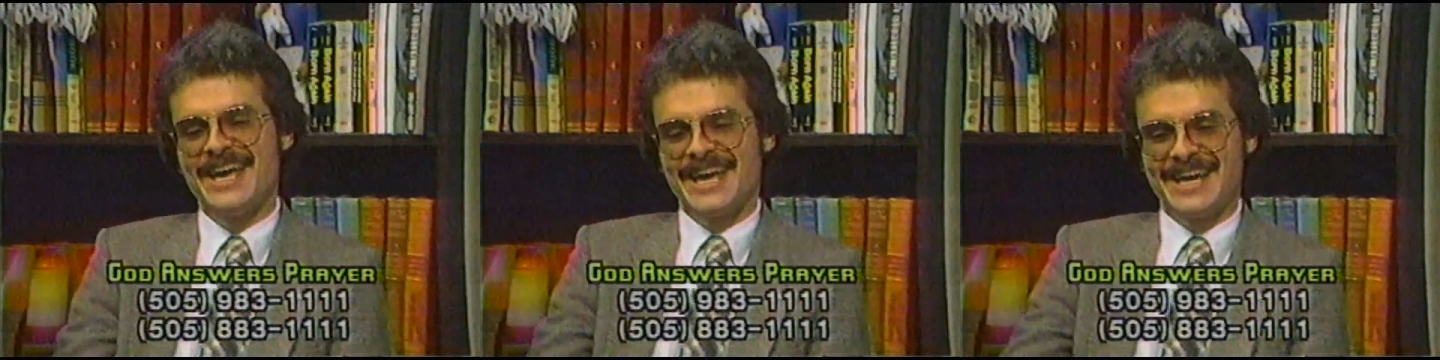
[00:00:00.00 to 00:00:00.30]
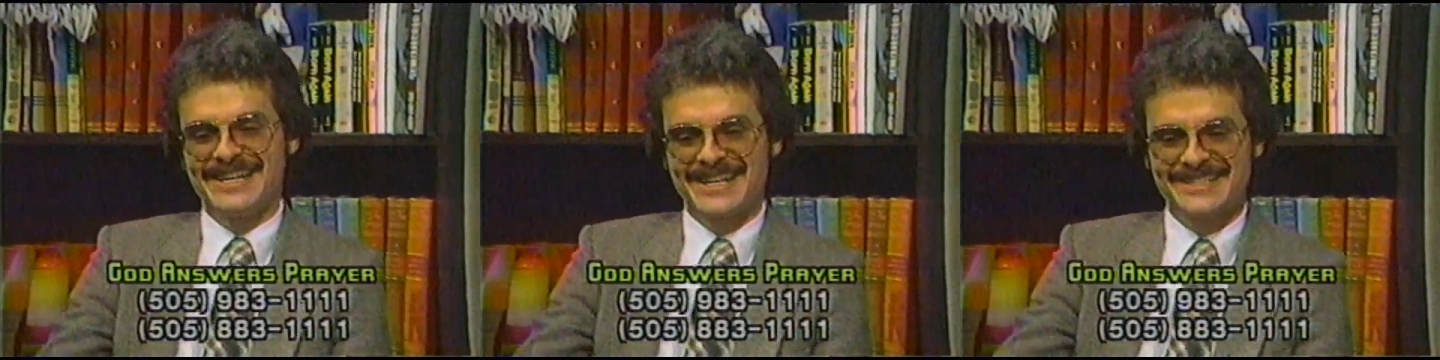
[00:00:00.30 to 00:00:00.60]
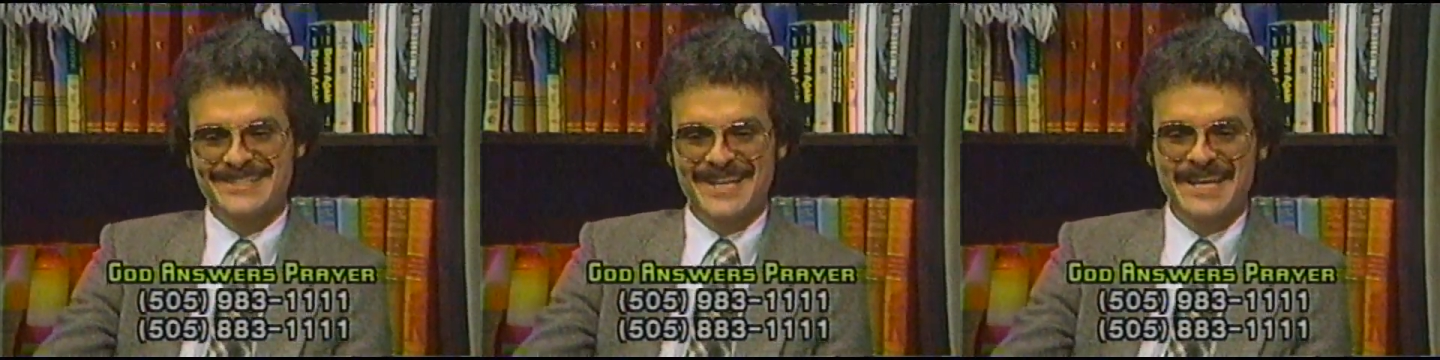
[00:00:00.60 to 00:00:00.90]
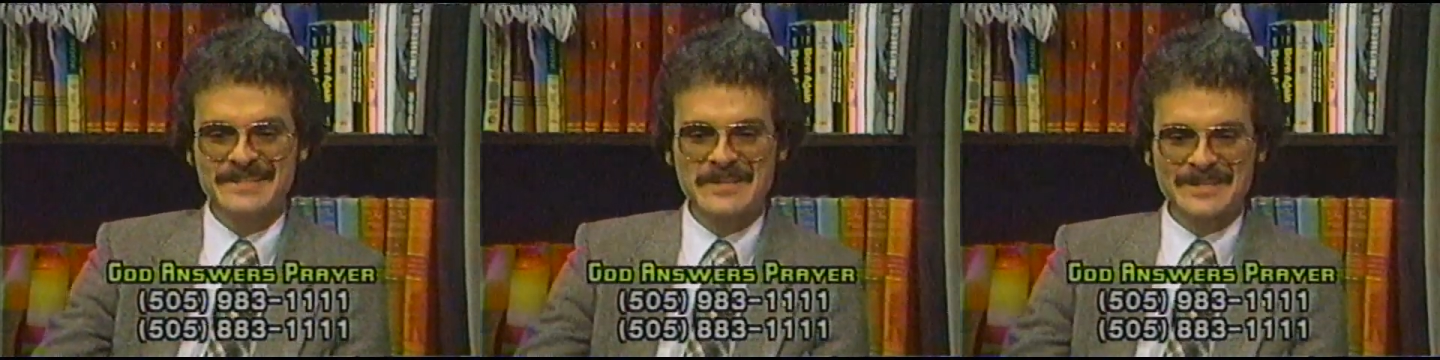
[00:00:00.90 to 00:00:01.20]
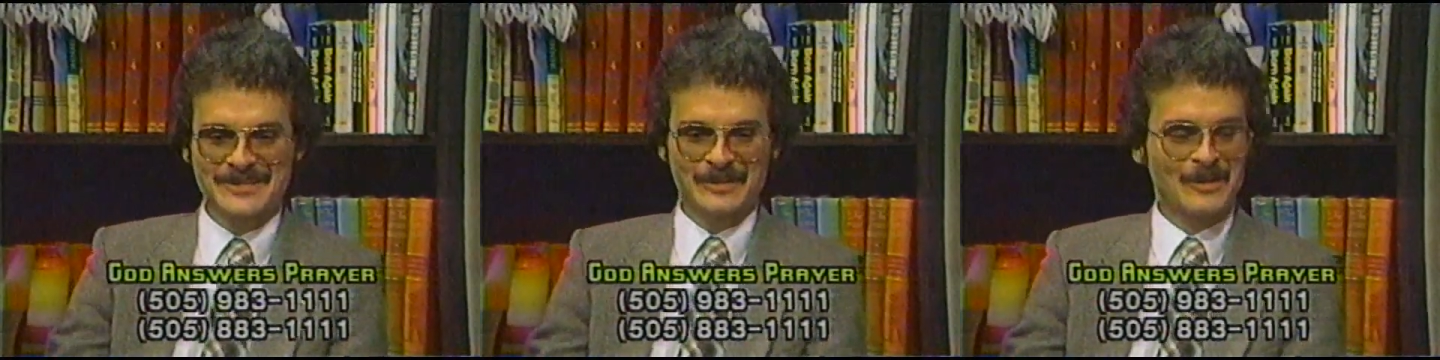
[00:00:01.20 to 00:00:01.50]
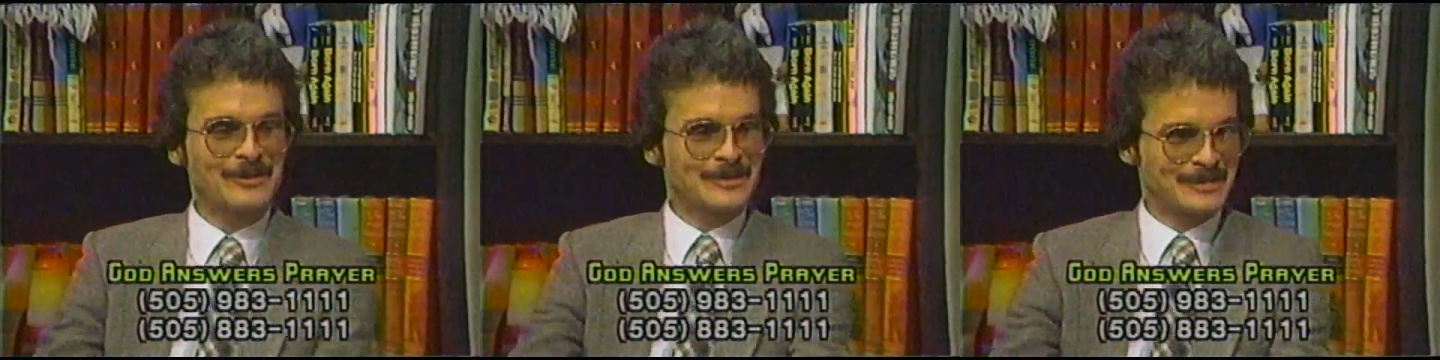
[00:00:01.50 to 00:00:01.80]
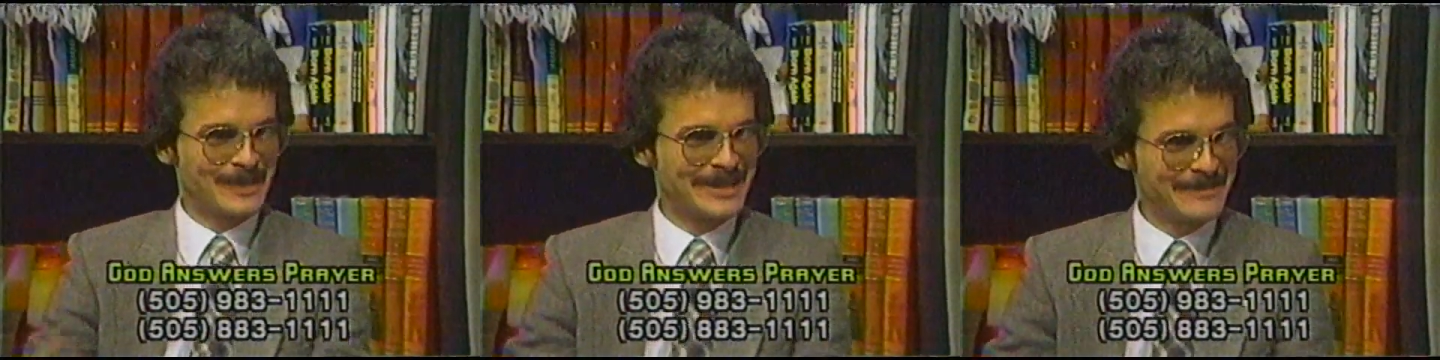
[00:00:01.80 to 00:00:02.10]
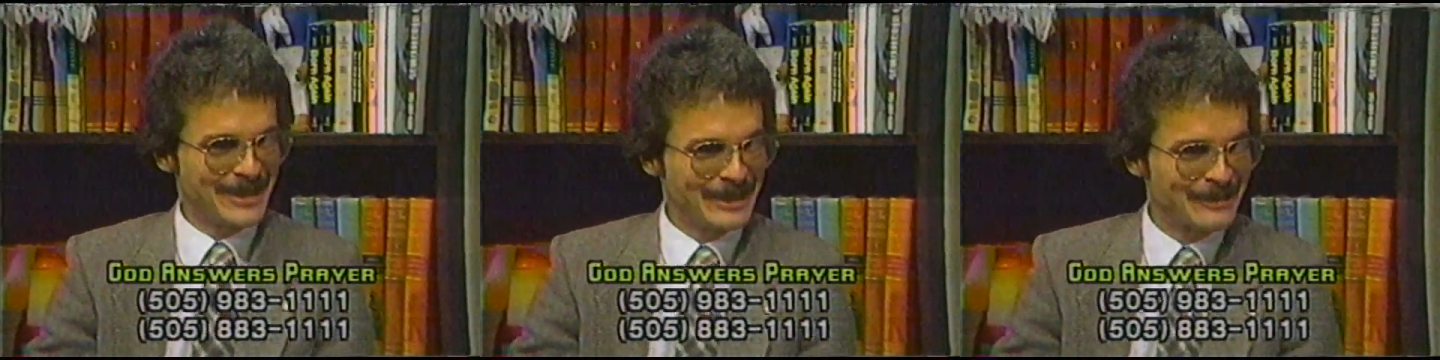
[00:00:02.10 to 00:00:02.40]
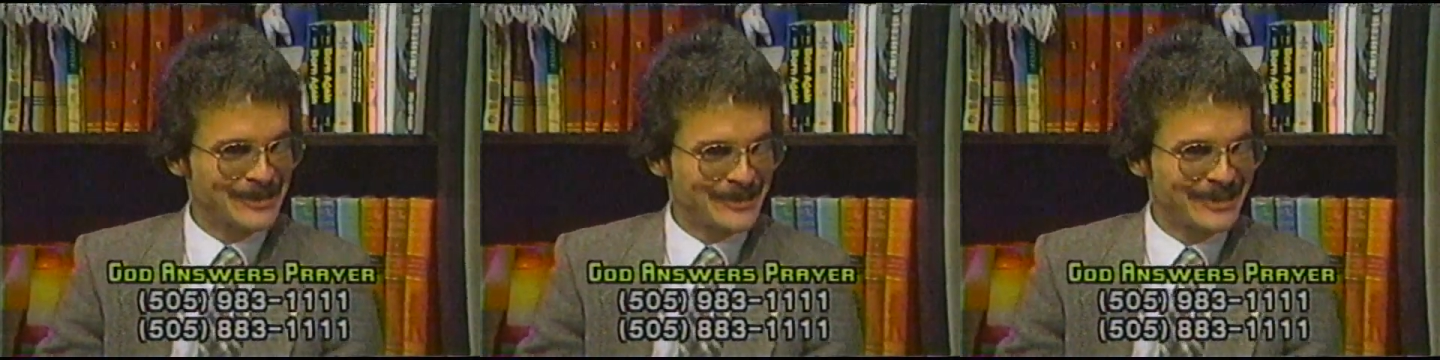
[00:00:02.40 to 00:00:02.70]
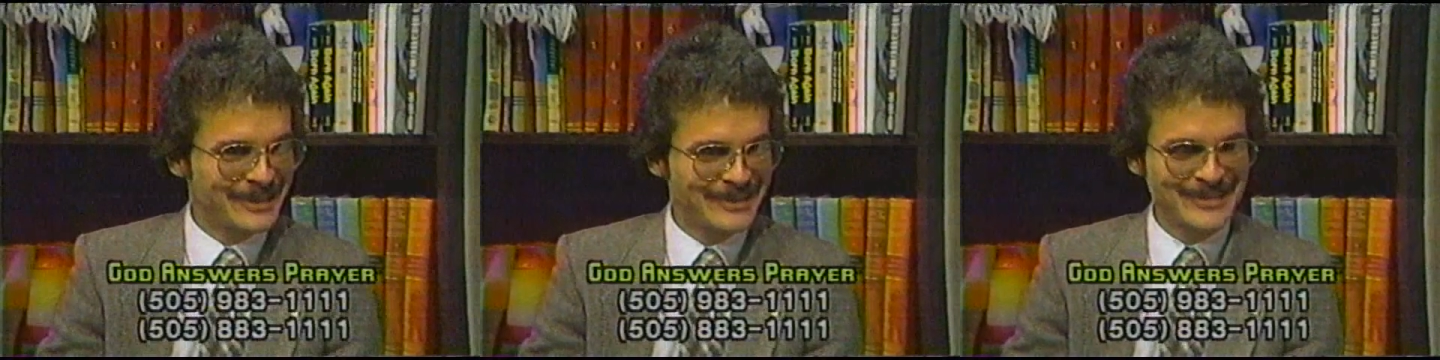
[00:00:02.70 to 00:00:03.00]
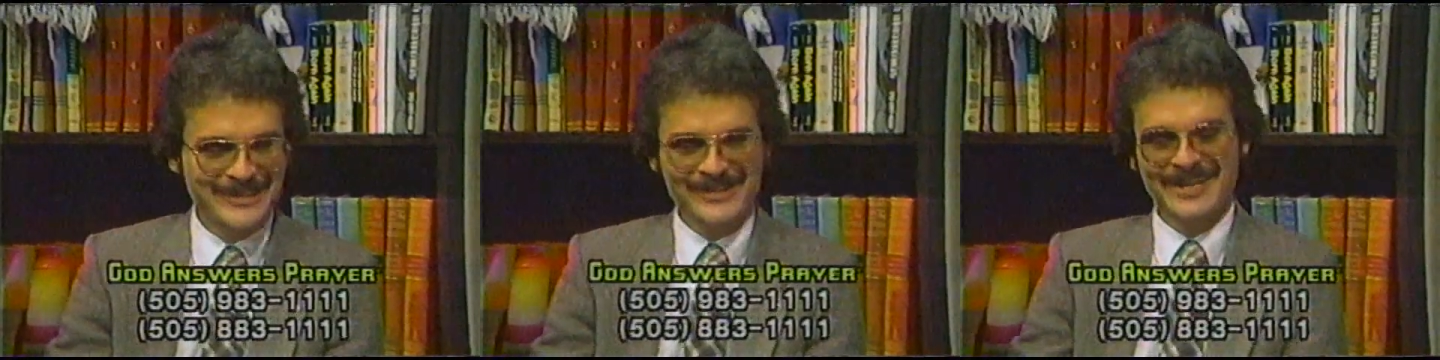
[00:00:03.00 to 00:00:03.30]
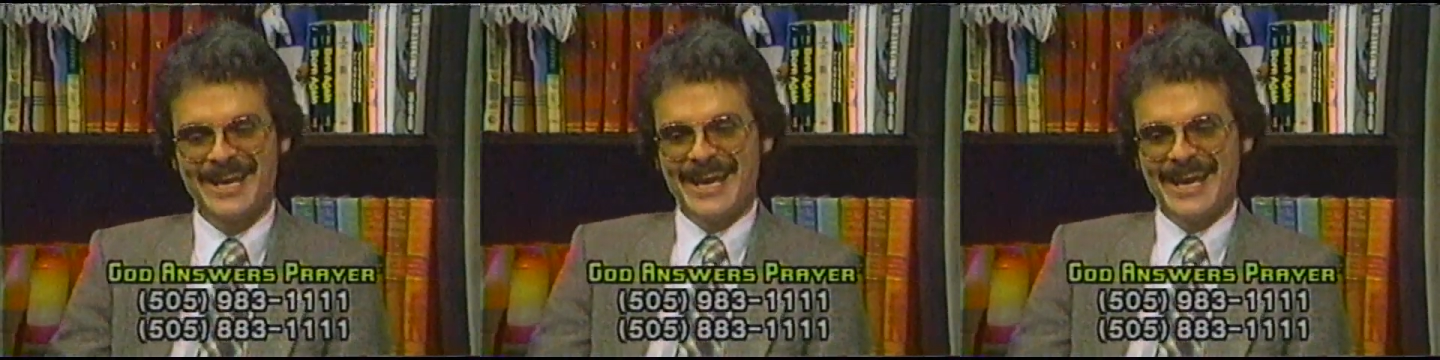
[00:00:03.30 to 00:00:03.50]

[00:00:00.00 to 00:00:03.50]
and as I as the Lord was bringing me closer and closer,